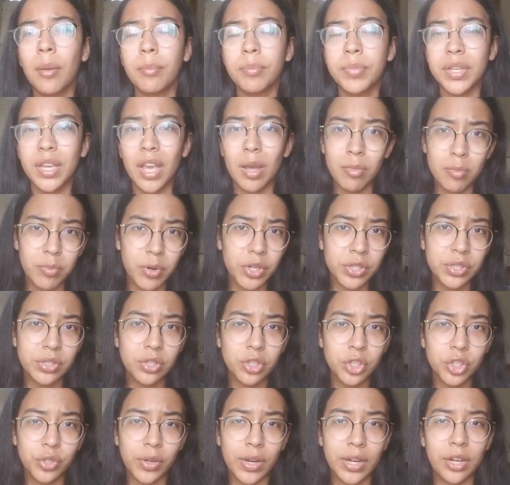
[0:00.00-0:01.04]
Become a personal
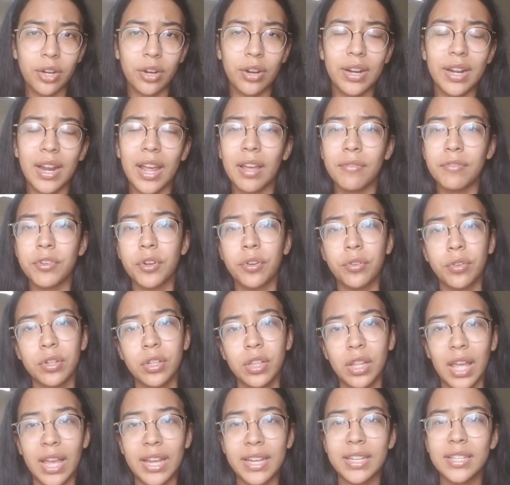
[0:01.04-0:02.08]
trainer and have your own
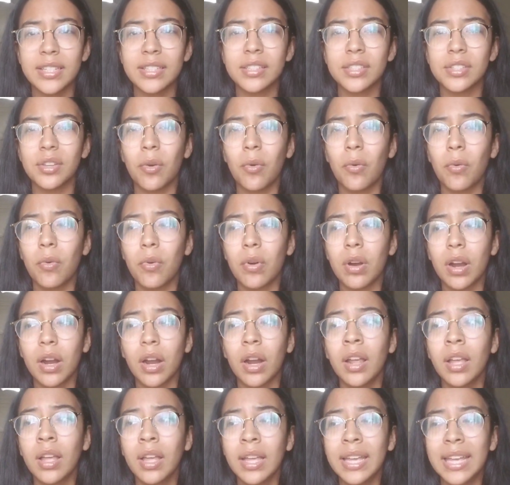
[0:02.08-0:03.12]
clients, or
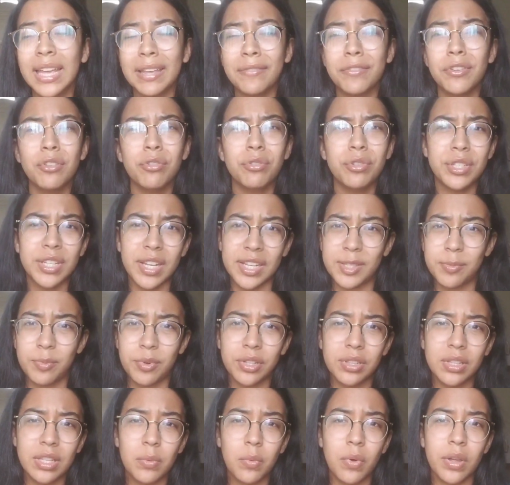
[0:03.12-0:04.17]
if you
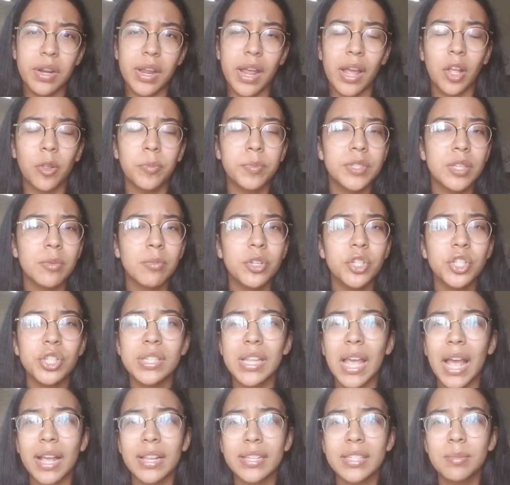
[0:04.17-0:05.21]
desperately want to help someone,
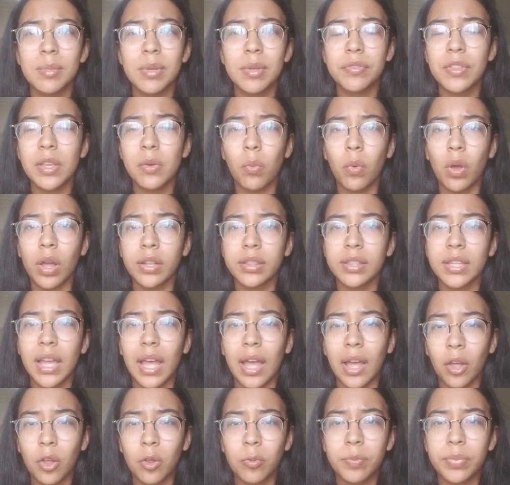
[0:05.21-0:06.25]
just ask them if they want the
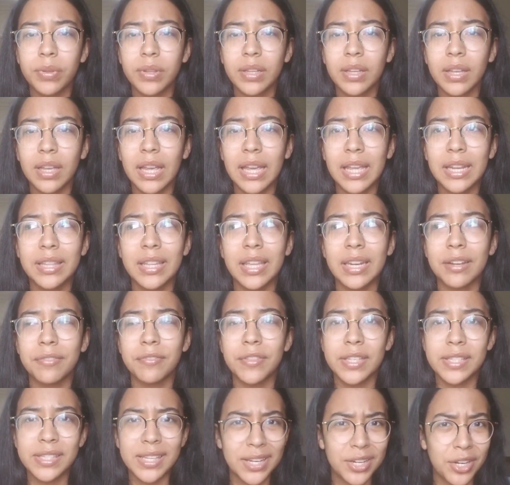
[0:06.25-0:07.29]
help. And then if
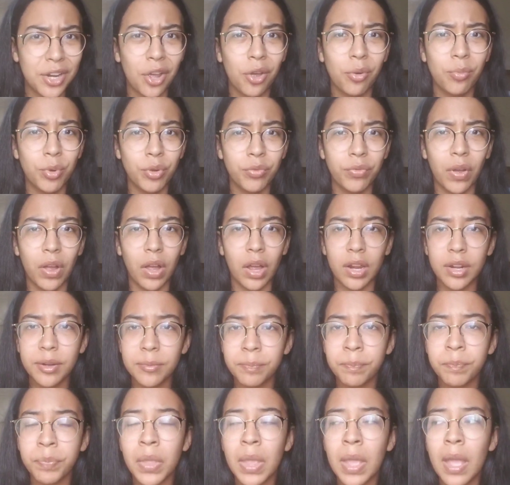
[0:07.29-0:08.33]
they say no, move
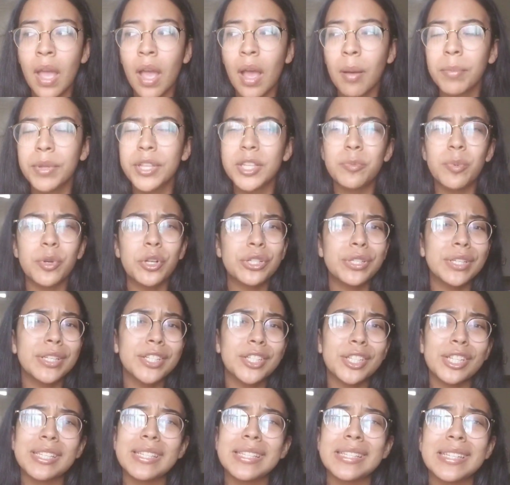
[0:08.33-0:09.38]
on. But this person
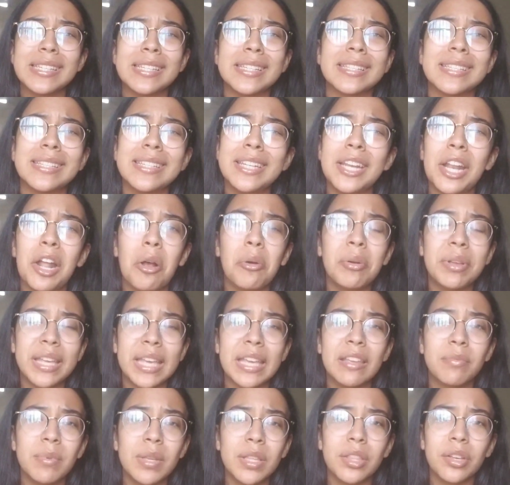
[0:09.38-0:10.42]
just, you know,
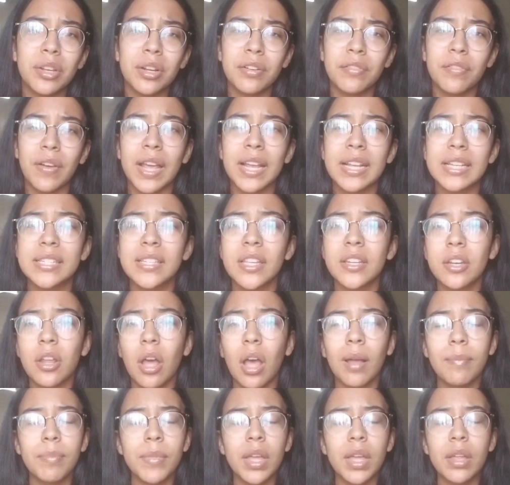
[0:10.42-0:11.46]
gave me their advice, and
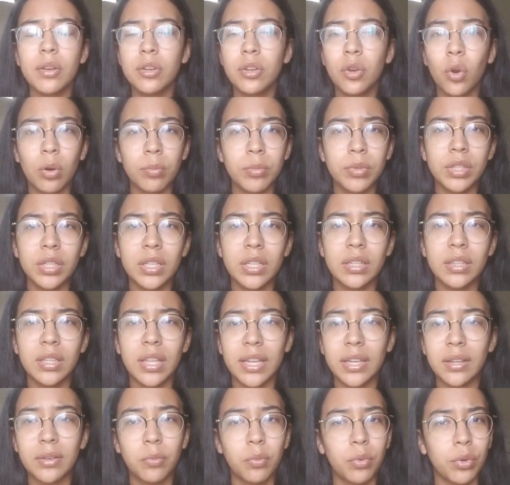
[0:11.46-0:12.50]
I'm not normally
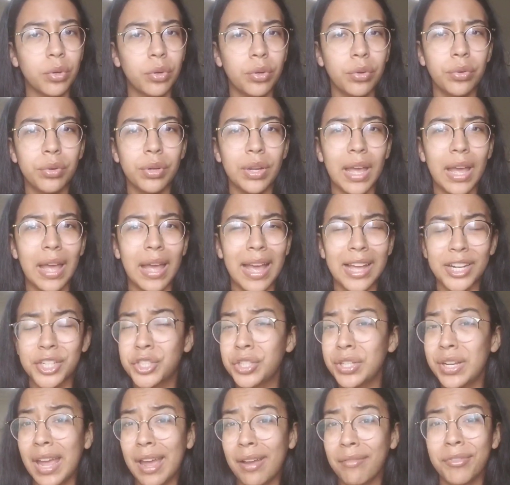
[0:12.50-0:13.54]
like rude,
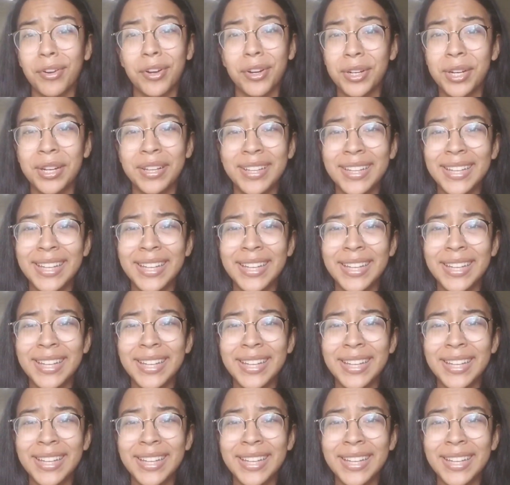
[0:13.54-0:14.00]
actually ever.